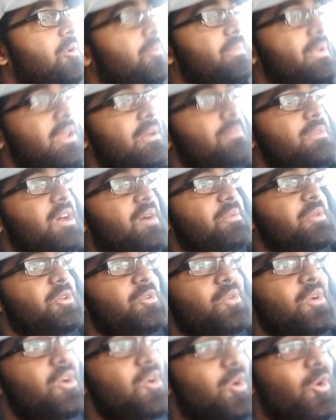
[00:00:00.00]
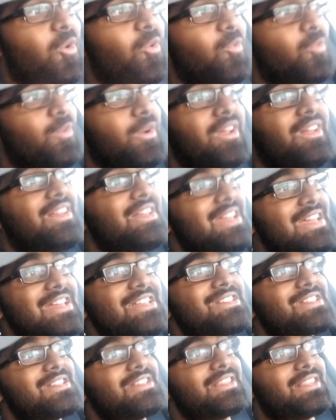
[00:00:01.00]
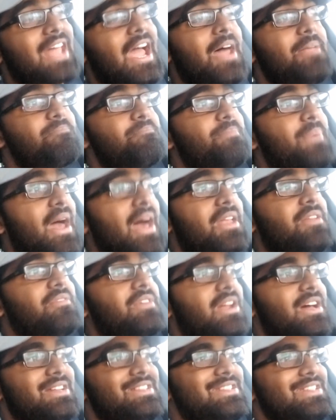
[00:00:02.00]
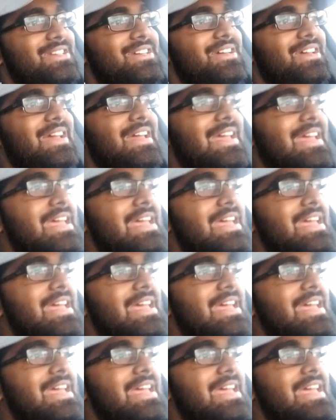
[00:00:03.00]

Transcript: BMW really isn't that bad of an idea,